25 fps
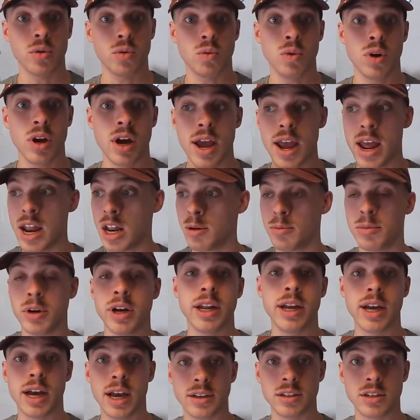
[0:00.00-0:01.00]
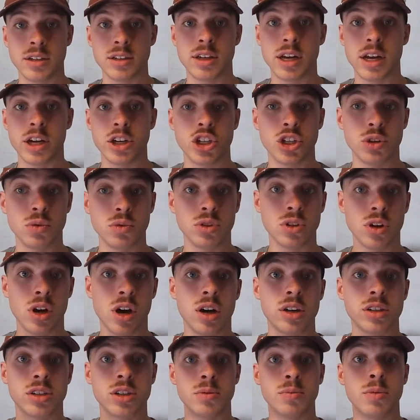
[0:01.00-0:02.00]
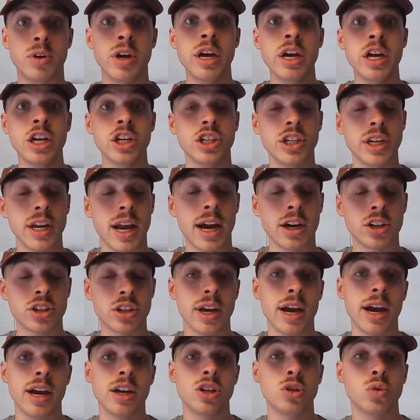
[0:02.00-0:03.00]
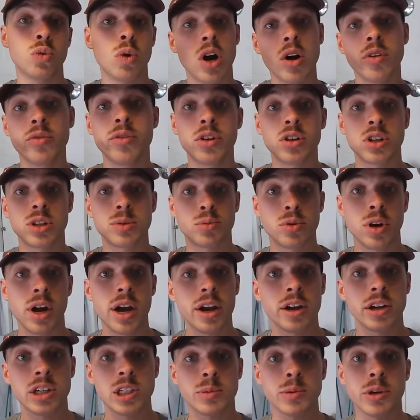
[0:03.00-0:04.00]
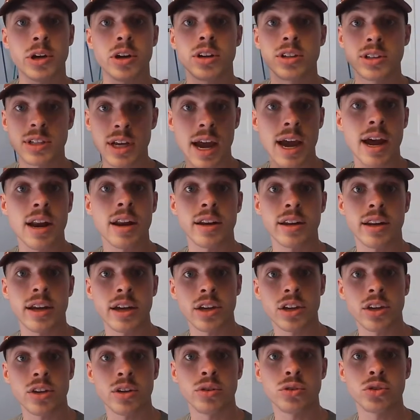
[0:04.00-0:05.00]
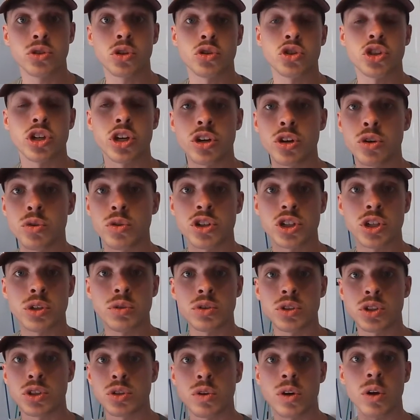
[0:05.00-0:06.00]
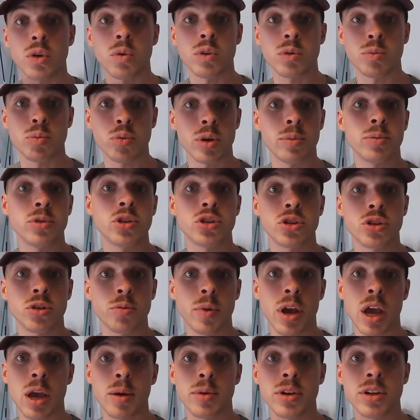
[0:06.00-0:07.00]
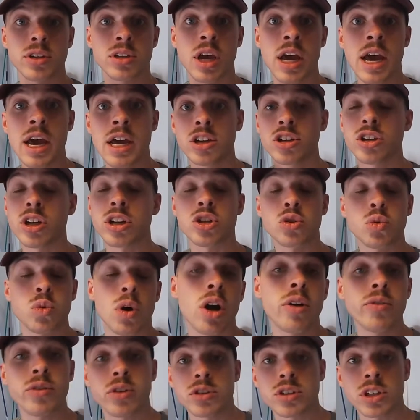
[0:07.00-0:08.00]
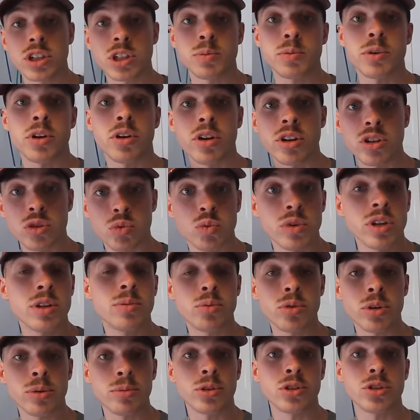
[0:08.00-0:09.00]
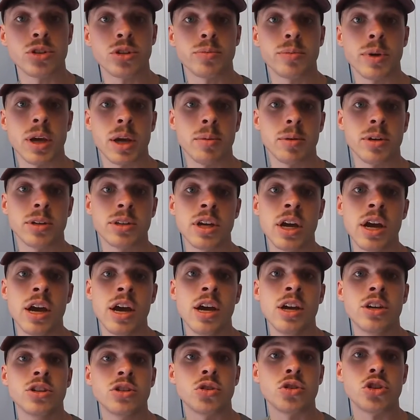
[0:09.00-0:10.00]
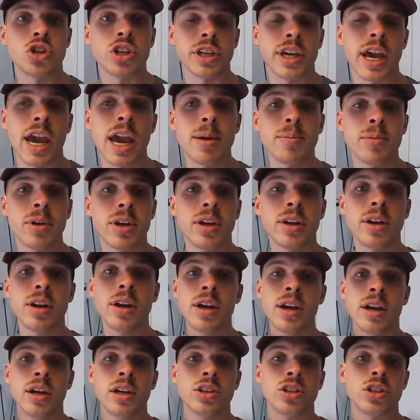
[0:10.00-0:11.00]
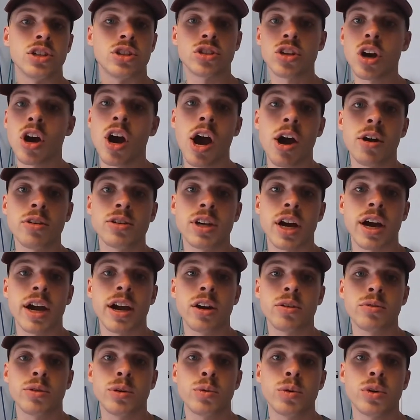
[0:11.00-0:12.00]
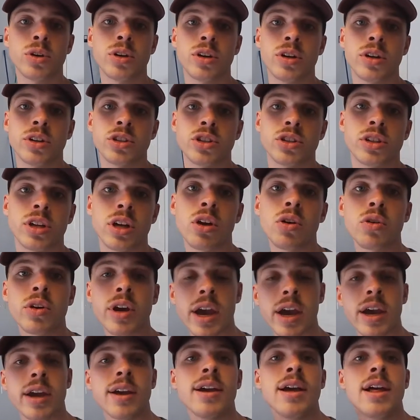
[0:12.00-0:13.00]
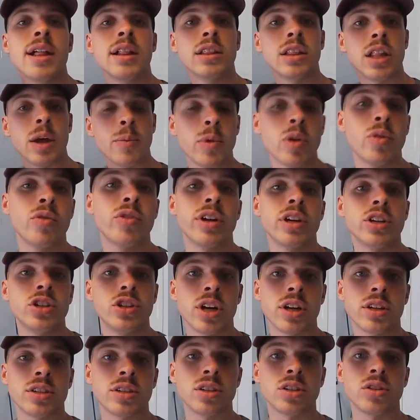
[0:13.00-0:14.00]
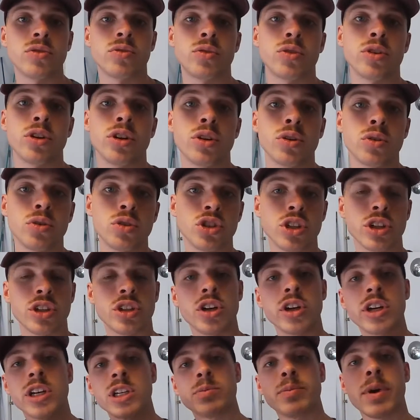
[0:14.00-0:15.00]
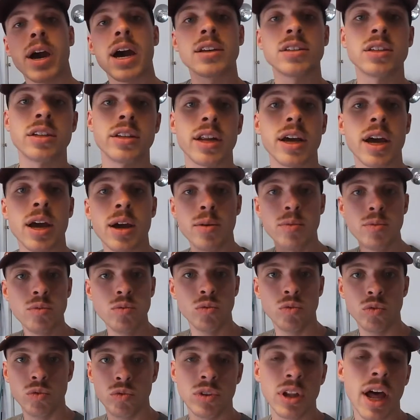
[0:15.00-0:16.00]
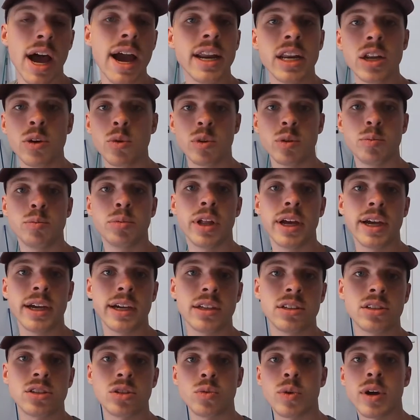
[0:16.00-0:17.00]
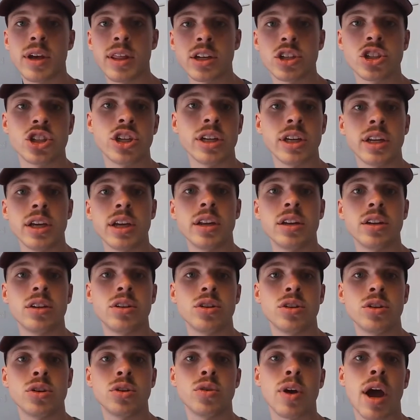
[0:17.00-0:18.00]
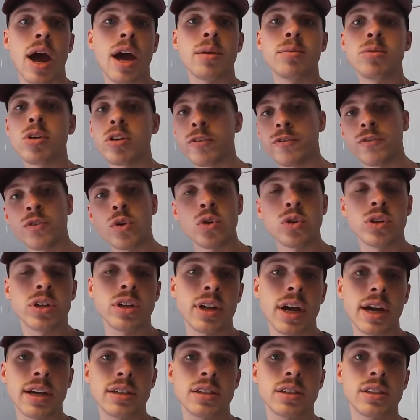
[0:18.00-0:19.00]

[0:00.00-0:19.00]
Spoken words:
what anybody has to say. She was awesome. She actually had 12 years prior experience at a NICU, so she knew what she was doing with premature babies. She had 12 years experience with premature babies. So she came in, she saw how tired we were, and she said, okay, let me readjust this for you. She took his bassinet, lined it with blankets the way that she needed to, had him all folded nice